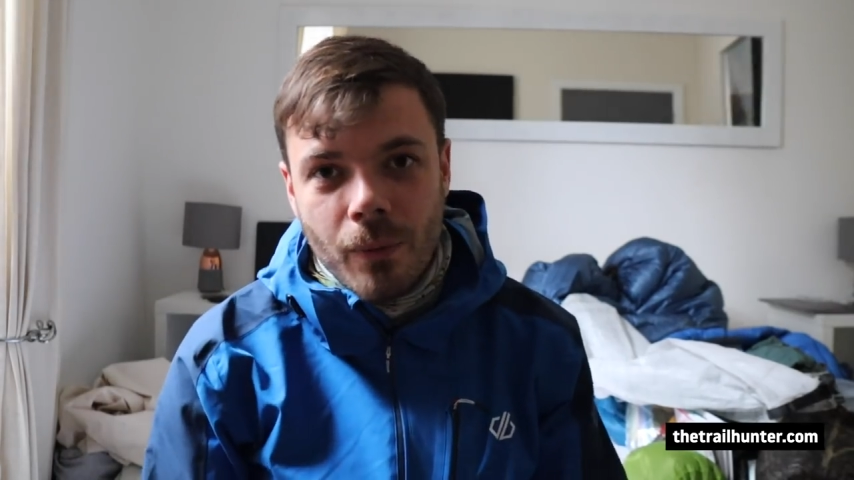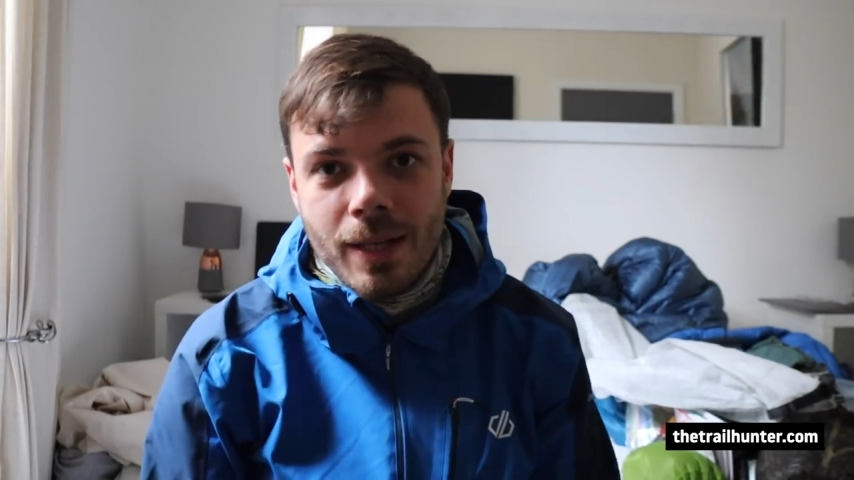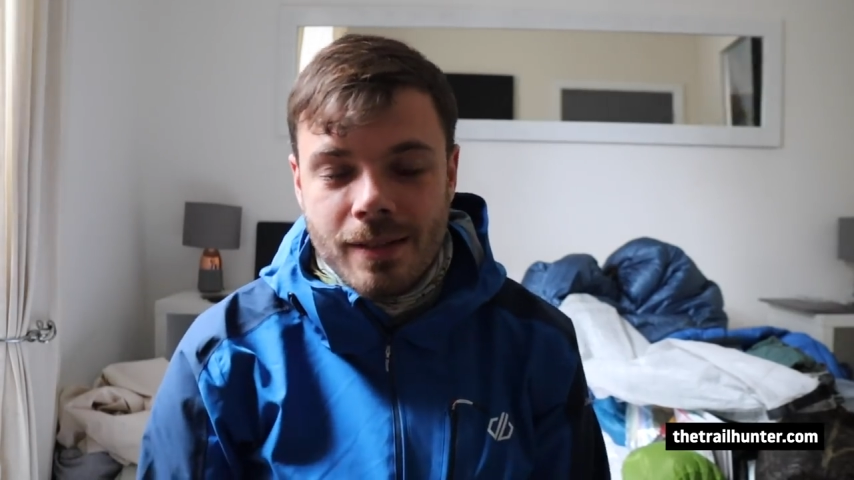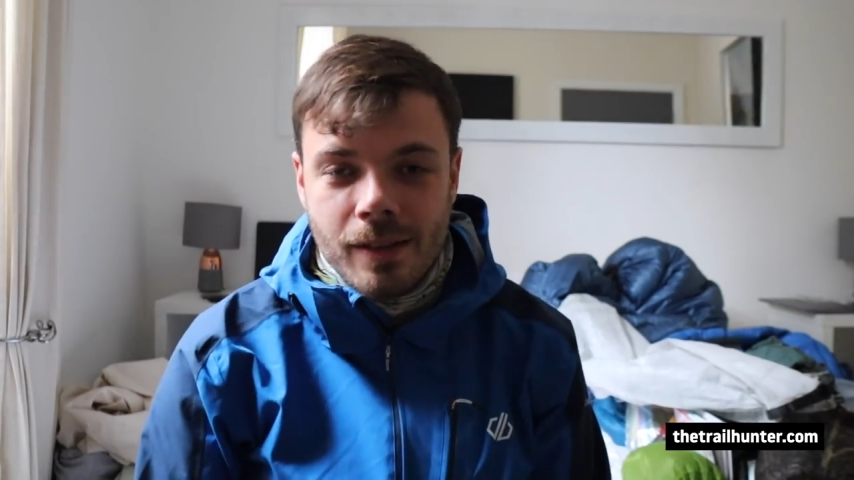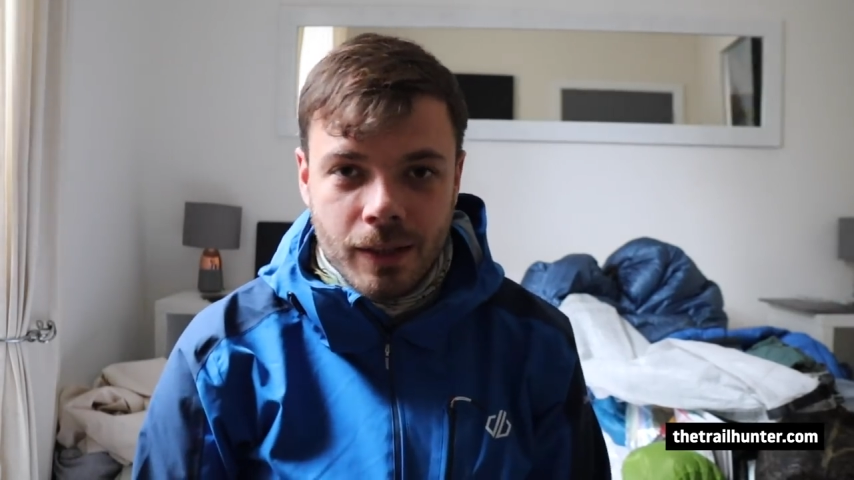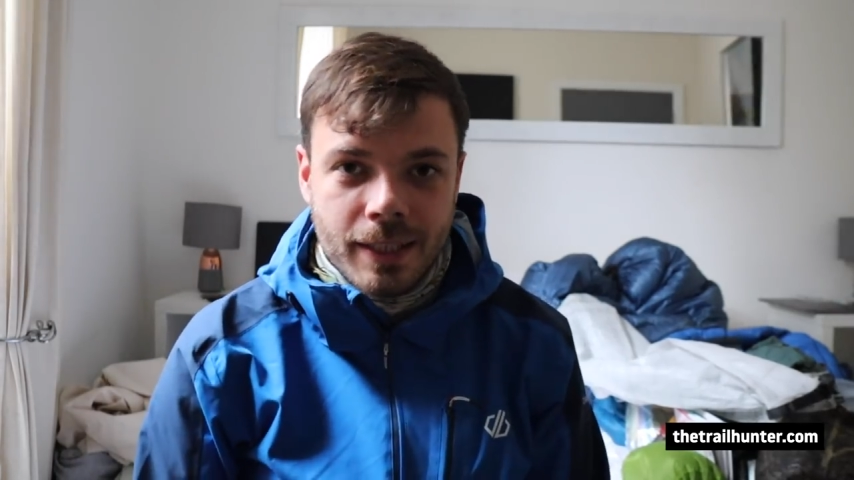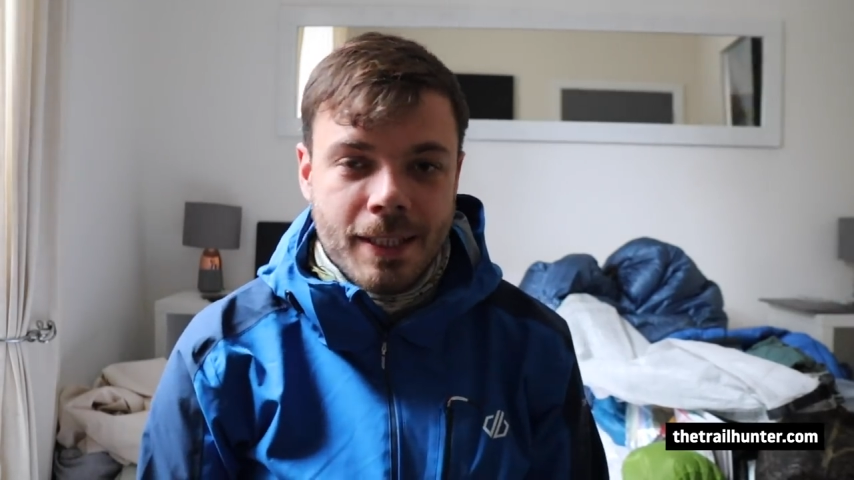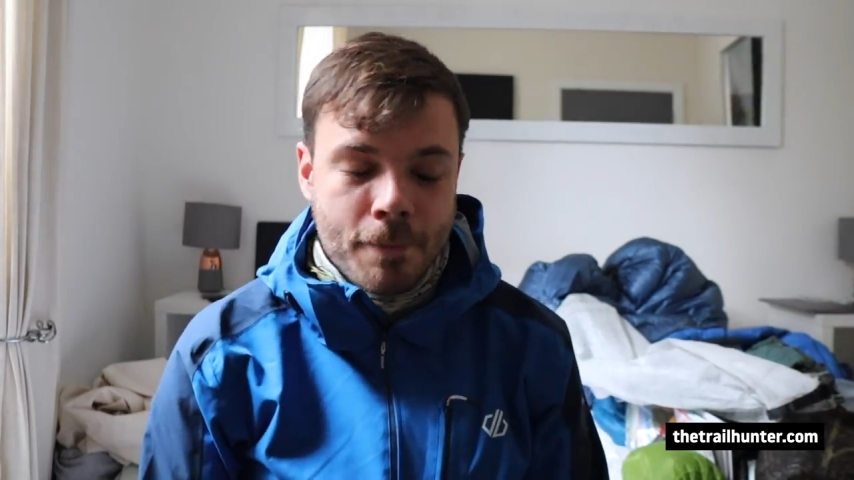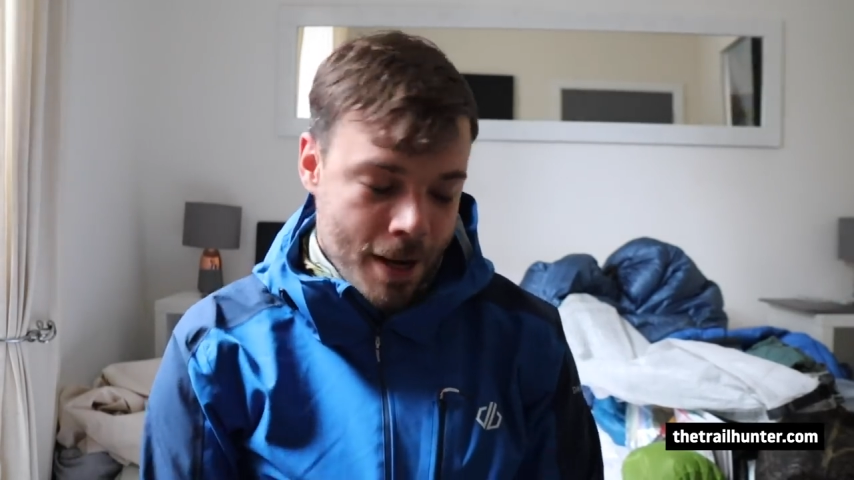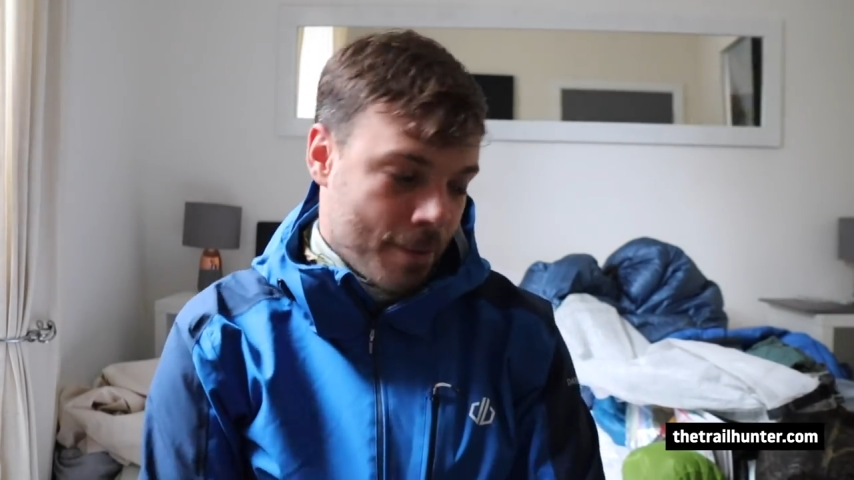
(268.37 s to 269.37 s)
winter
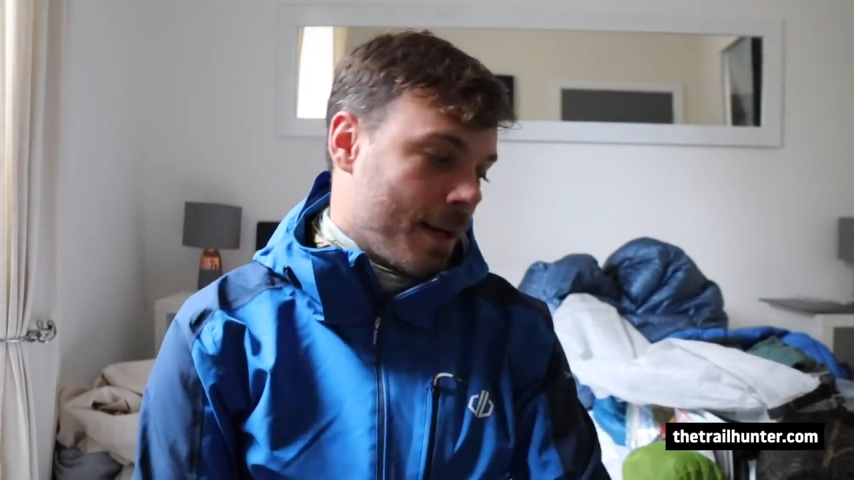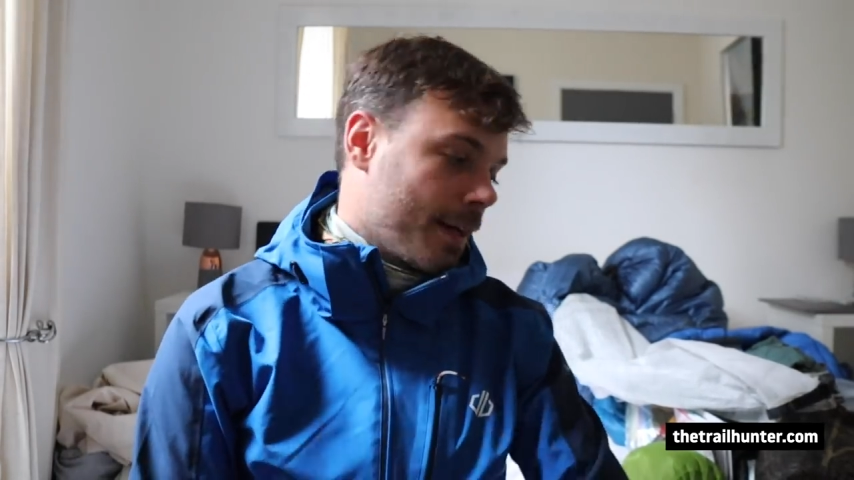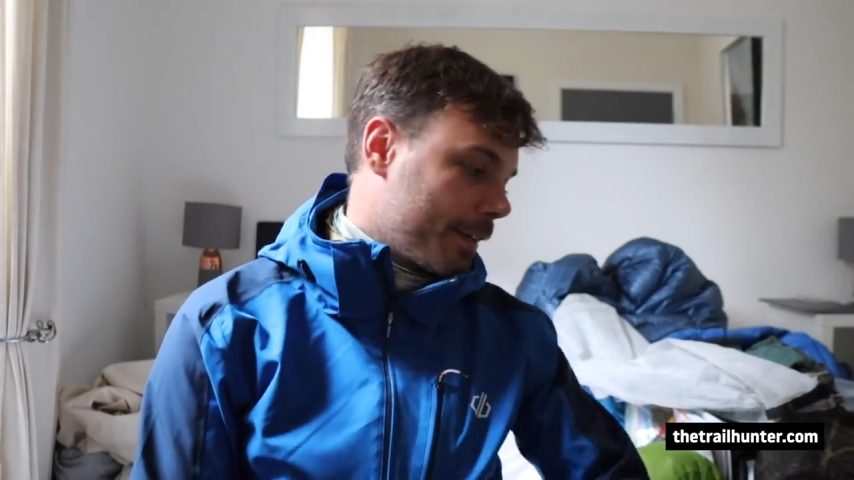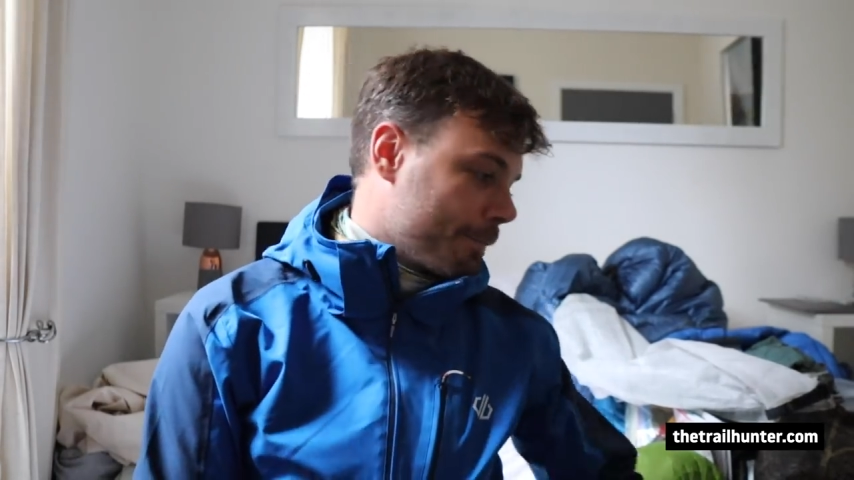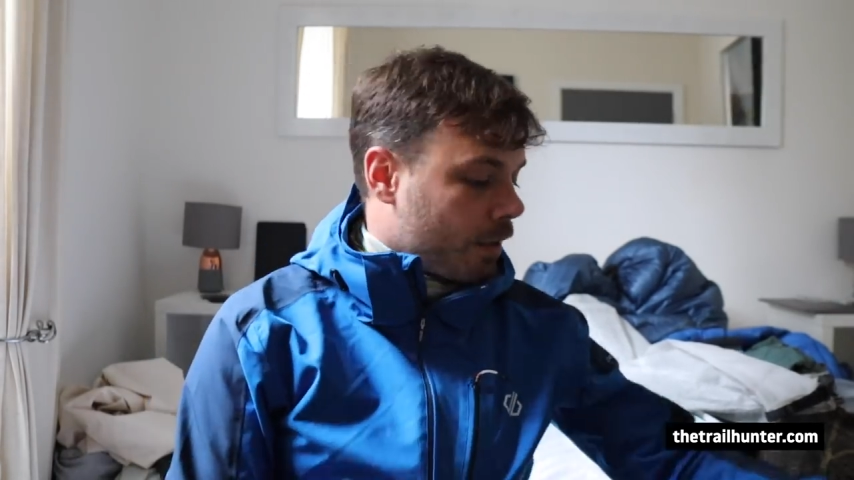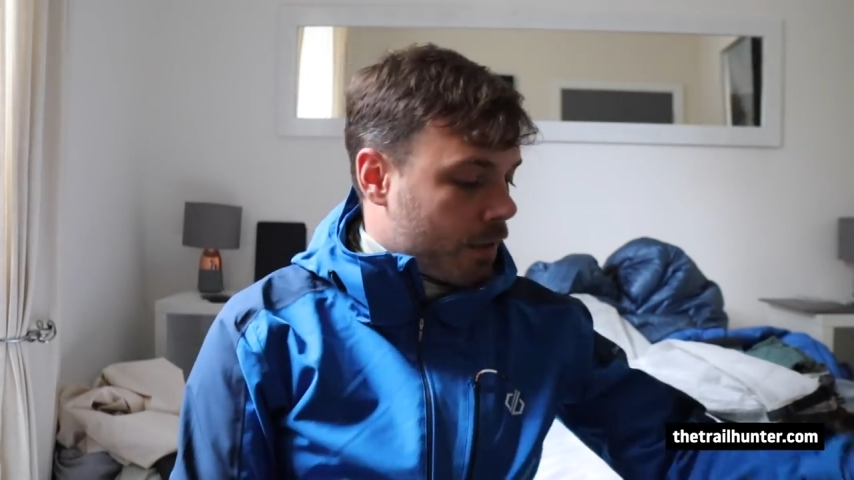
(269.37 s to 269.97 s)
hiking backpack.